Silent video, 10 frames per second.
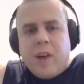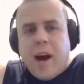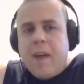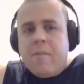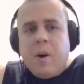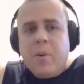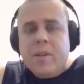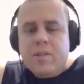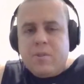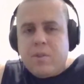I've
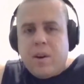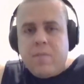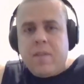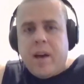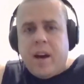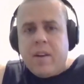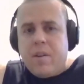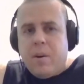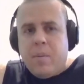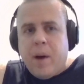always loved that
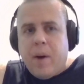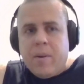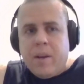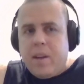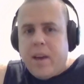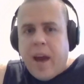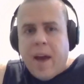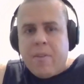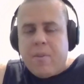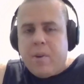about any
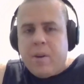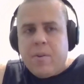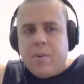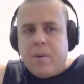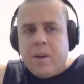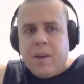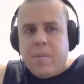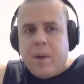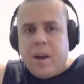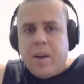athlete or
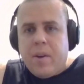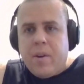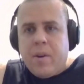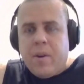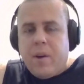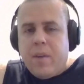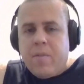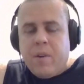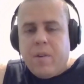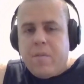anybody.
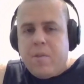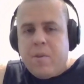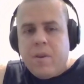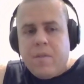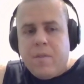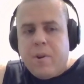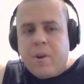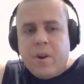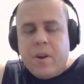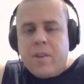If you're
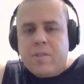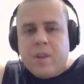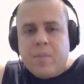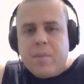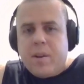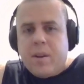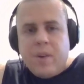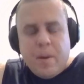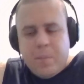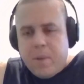good at something,
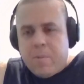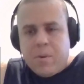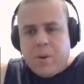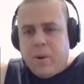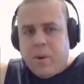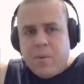let people know it.